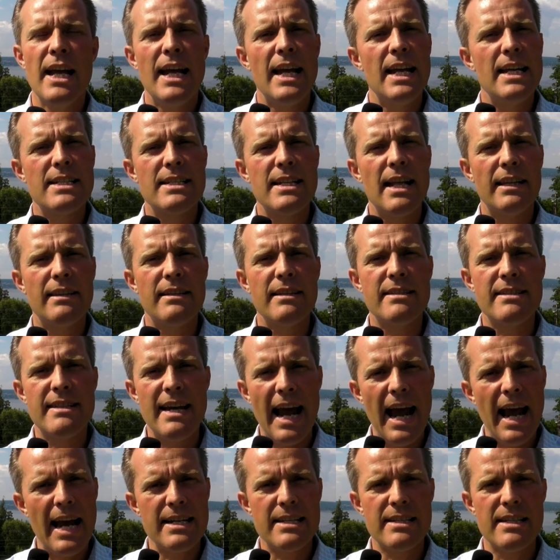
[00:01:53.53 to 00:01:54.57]
is that the
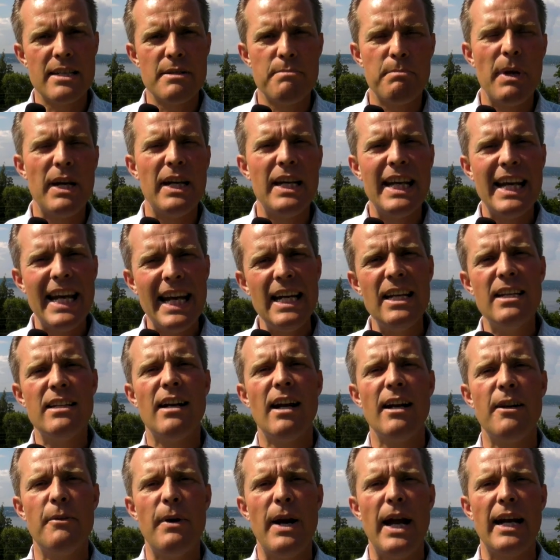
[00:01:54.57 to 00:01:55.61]
tax has been
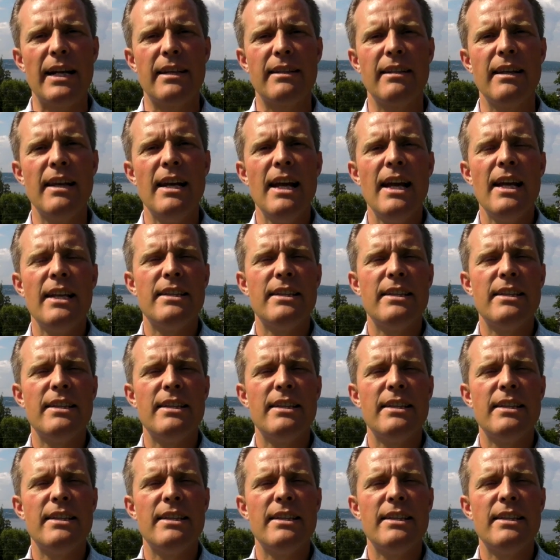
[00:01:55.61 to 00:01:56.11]
indirect.